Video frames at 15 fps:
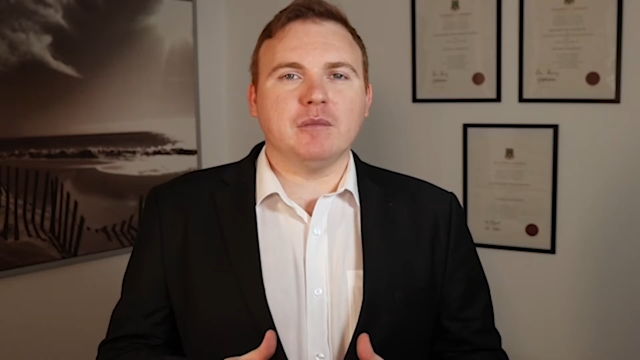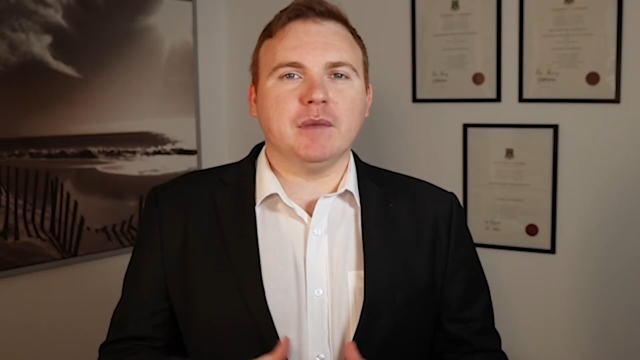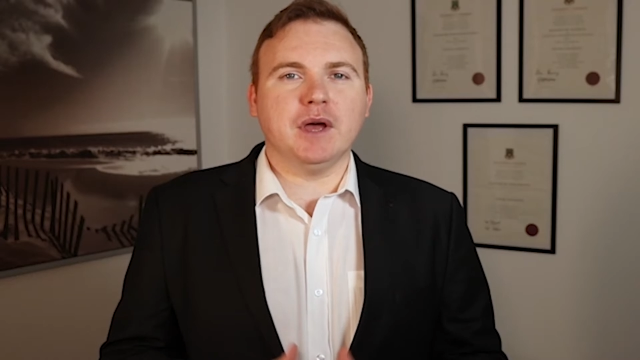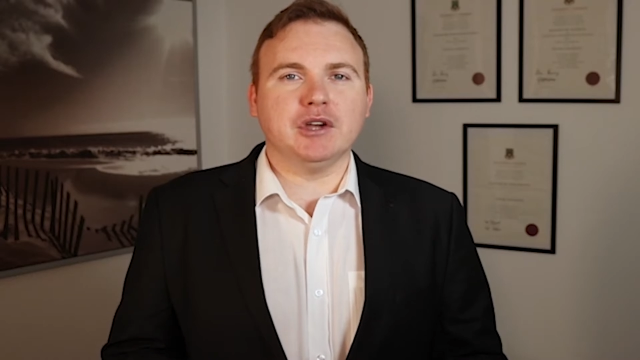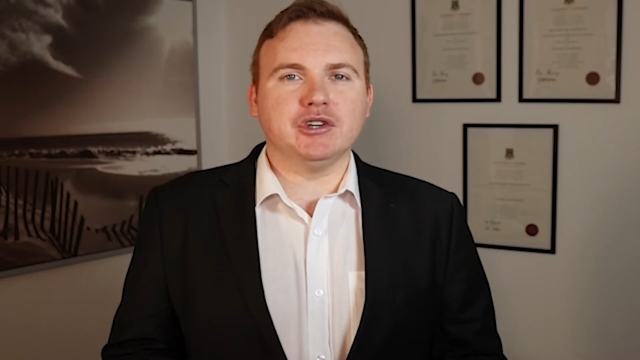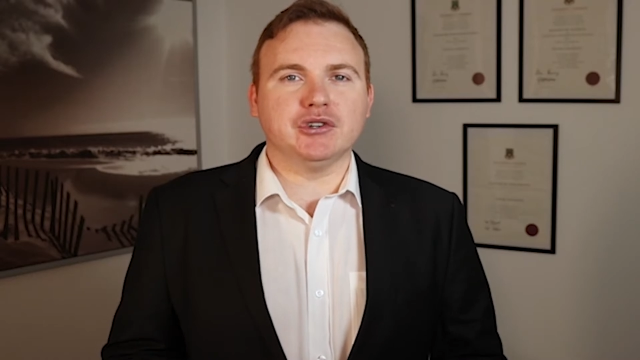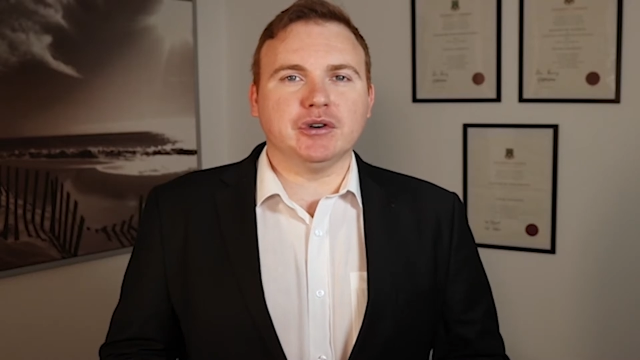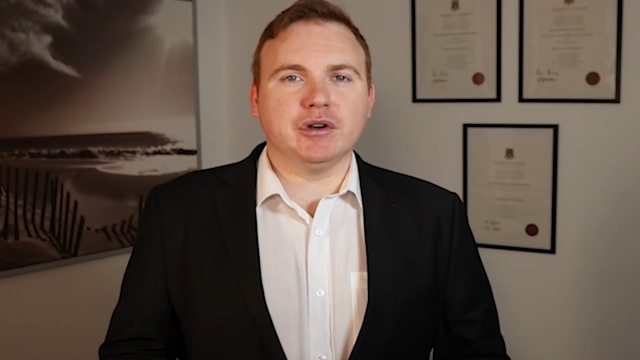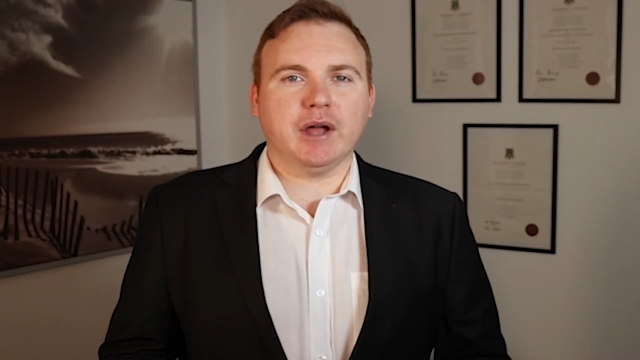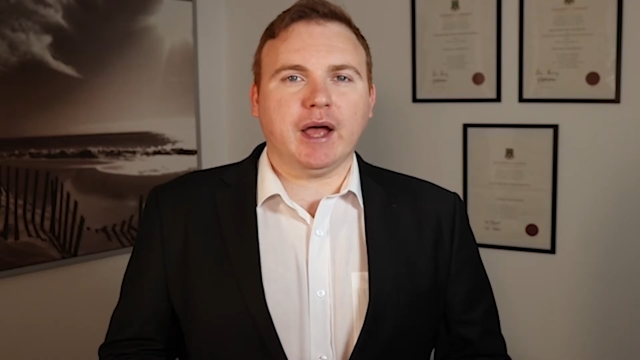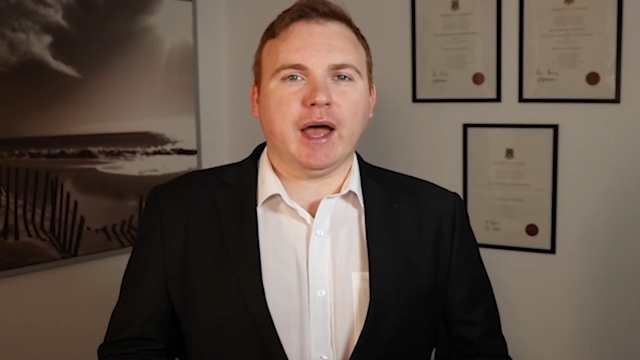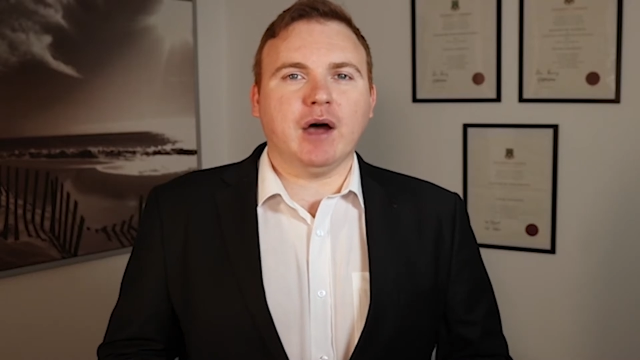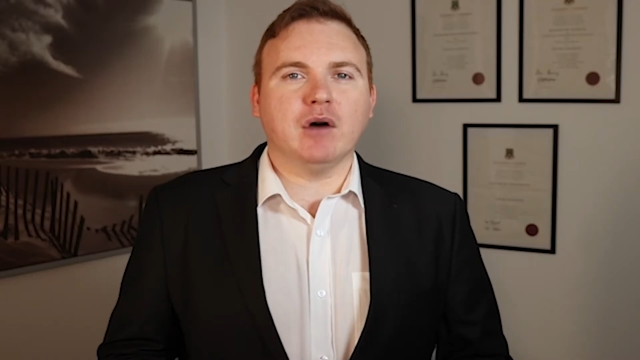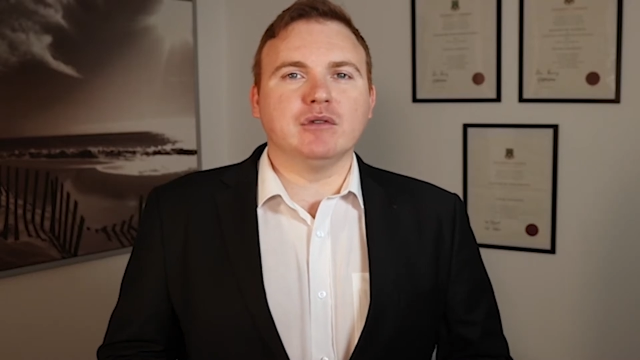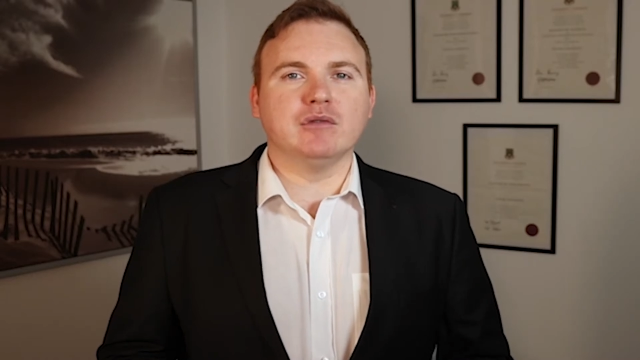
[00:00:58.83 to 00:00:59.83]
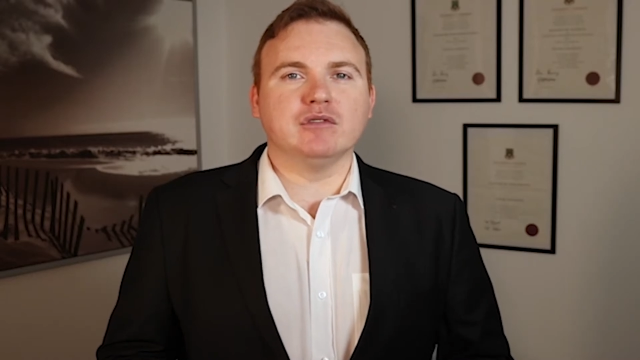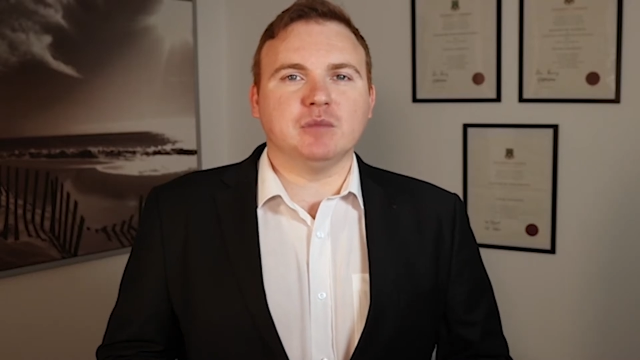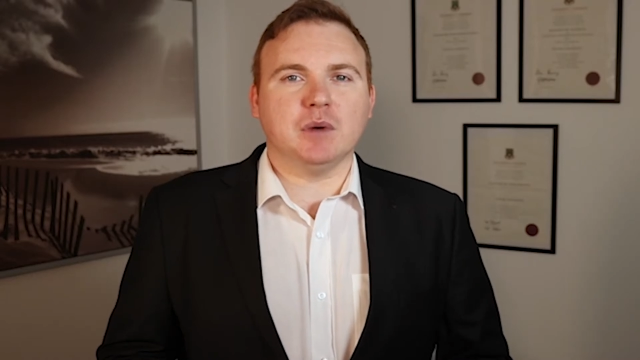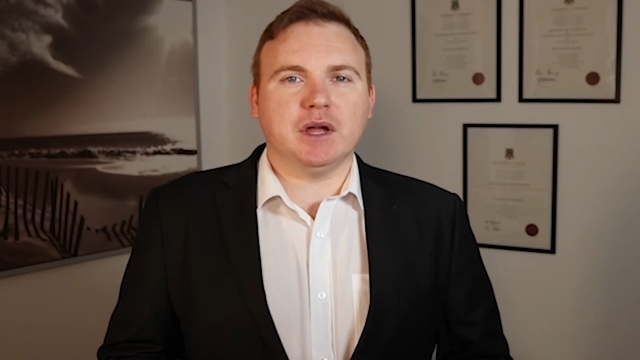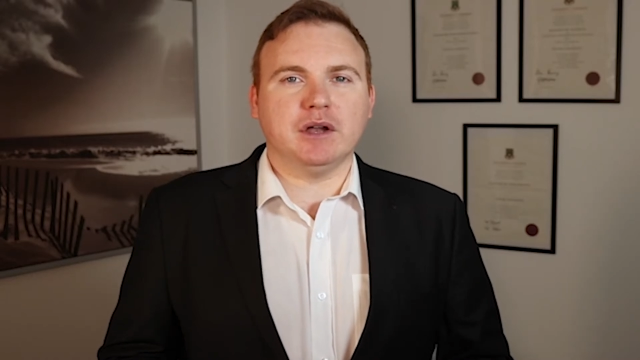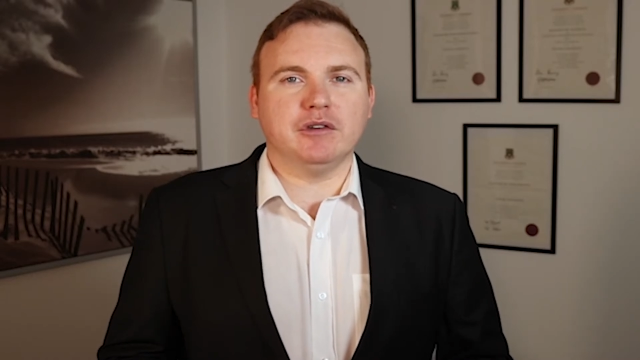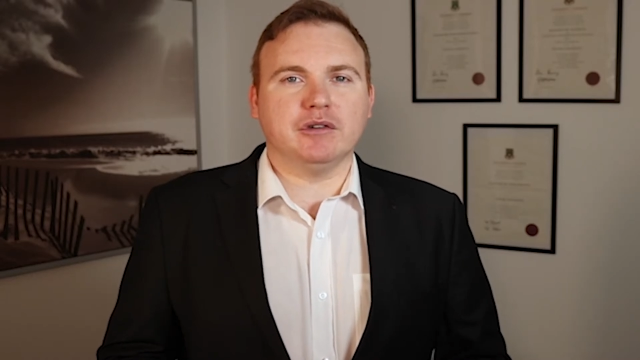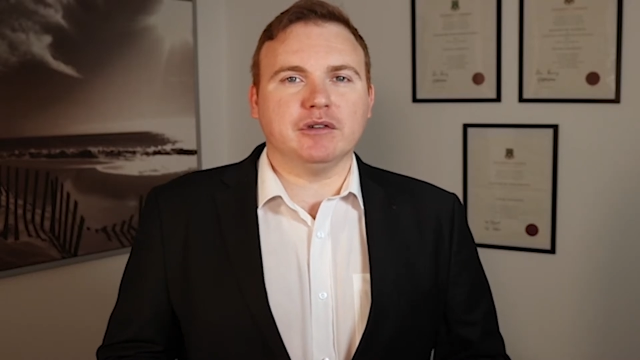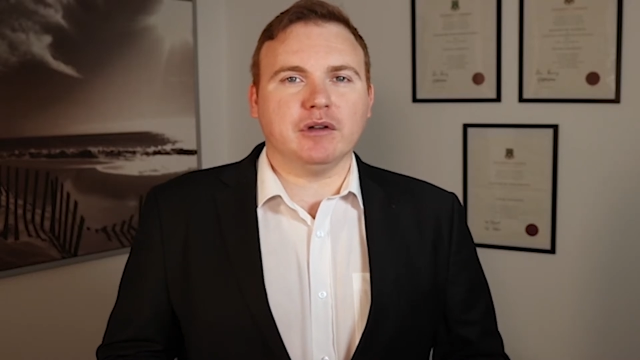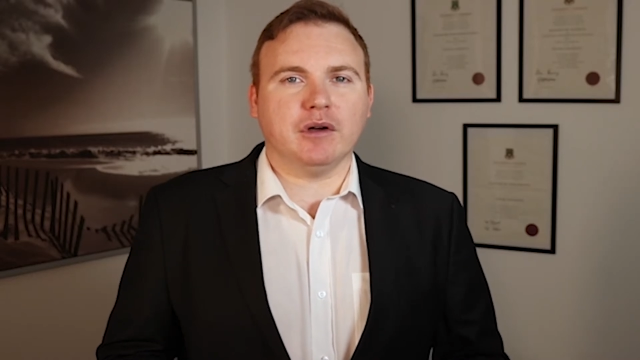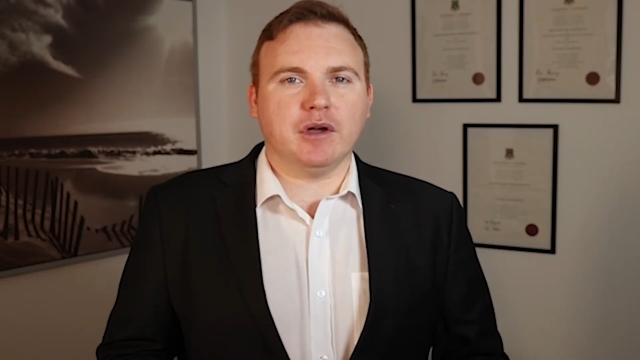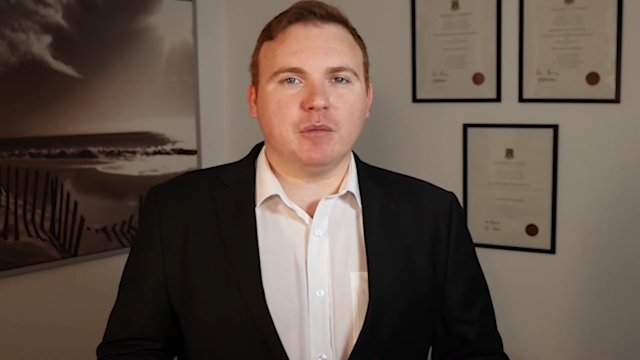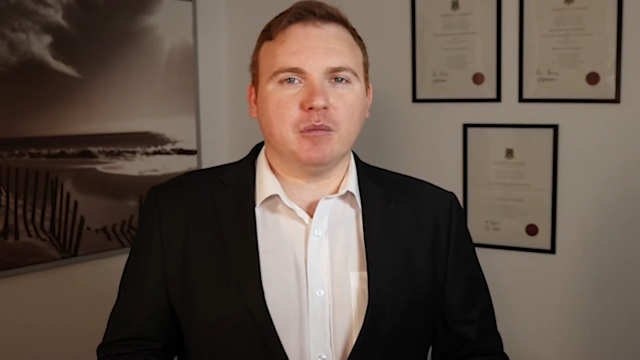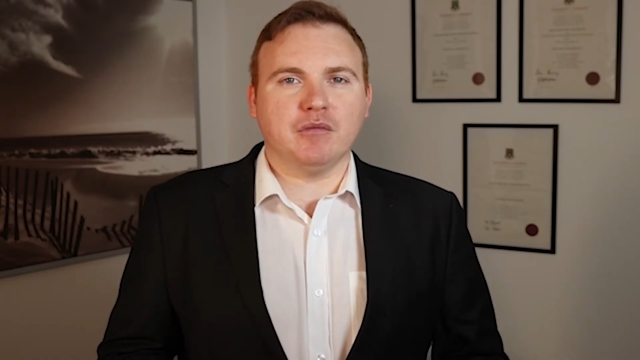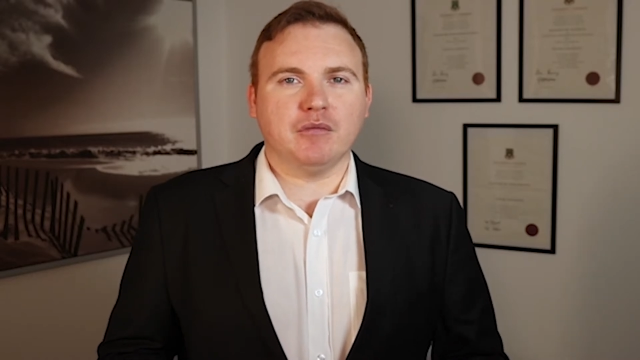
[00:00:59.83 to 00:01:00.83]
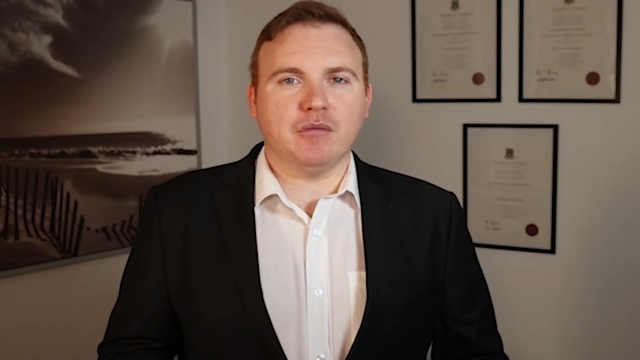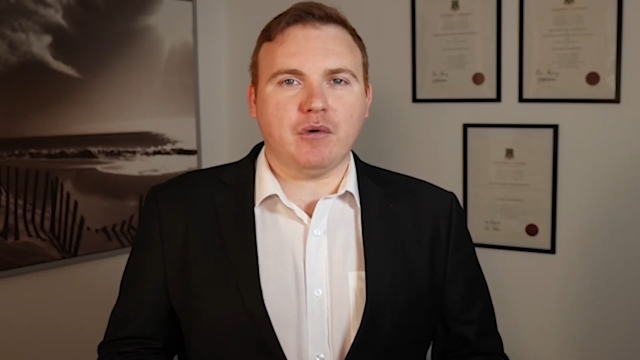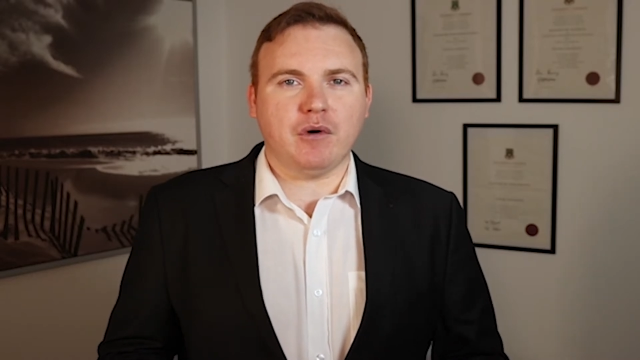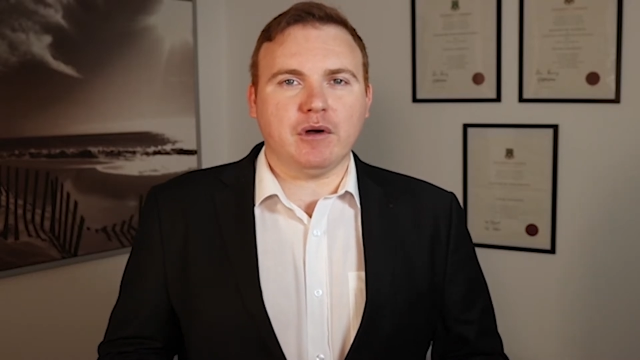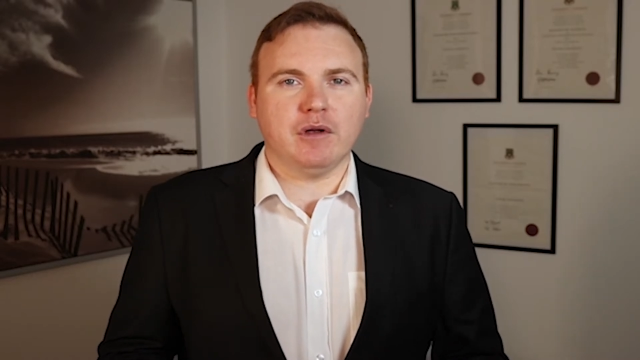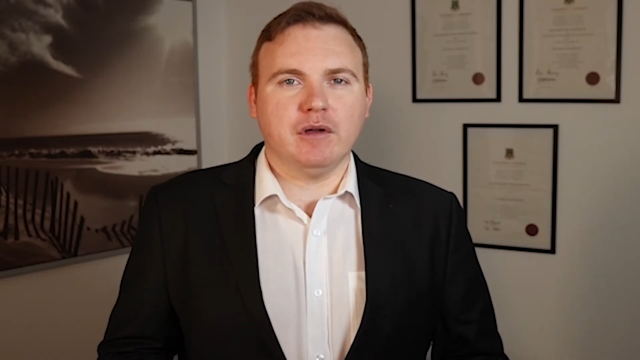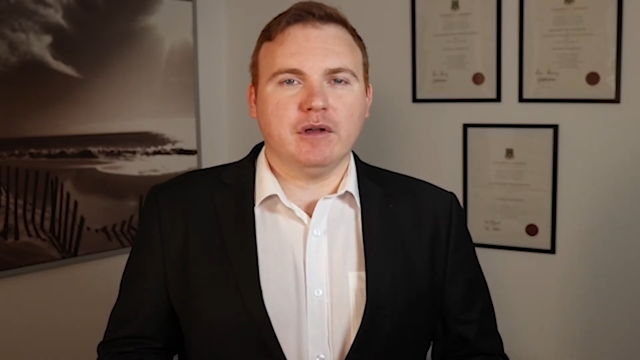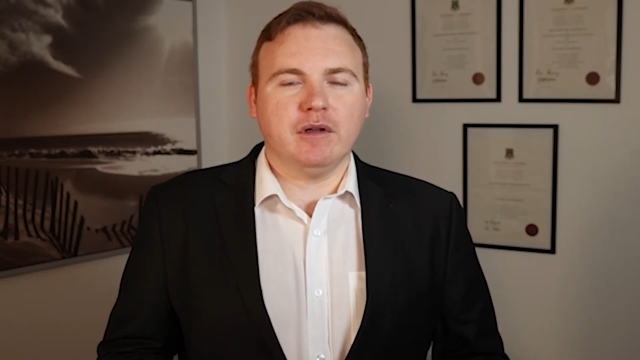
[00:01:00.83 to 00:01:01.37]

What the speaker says: measured how you spend your time before.